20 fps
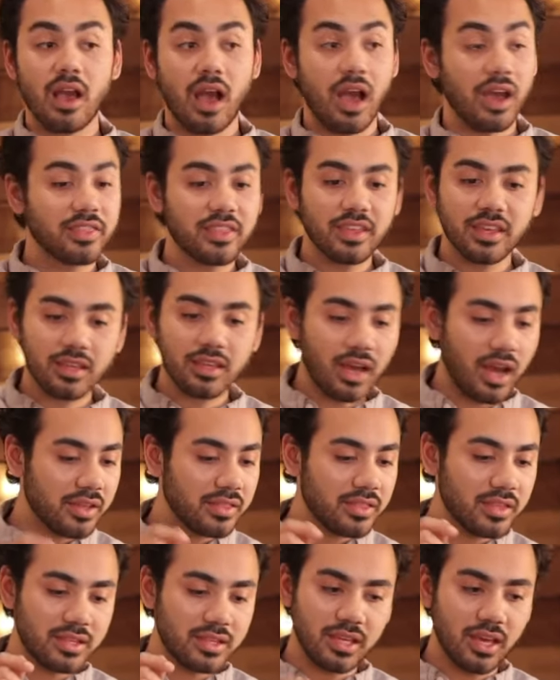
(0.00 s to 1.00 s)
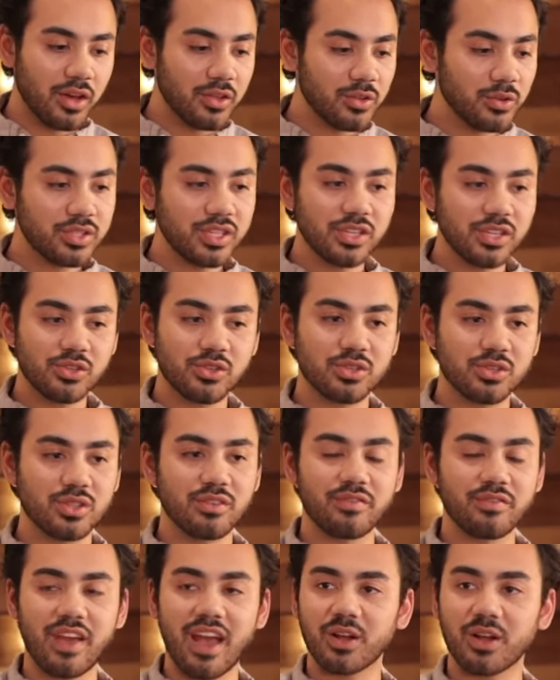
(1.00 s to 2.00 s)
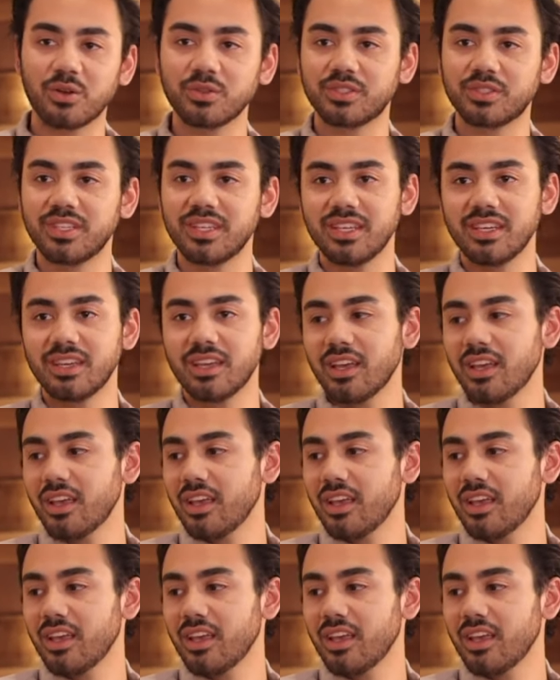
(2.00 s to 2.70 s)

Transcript: think the other teachers and the faculty,